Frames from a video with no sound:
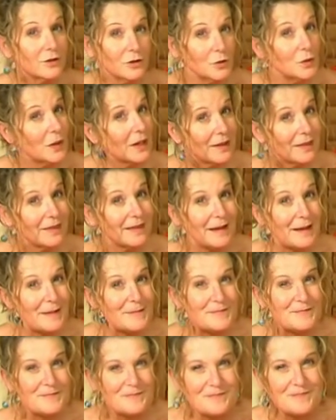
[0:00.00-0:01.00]
You'll get there.
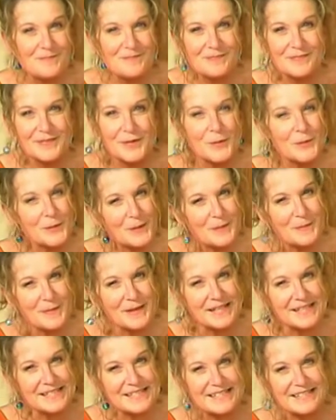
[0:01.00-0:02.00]
All the
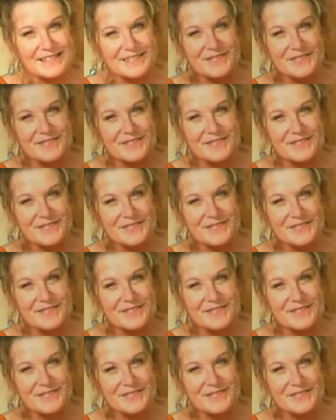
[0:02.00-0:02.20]
best.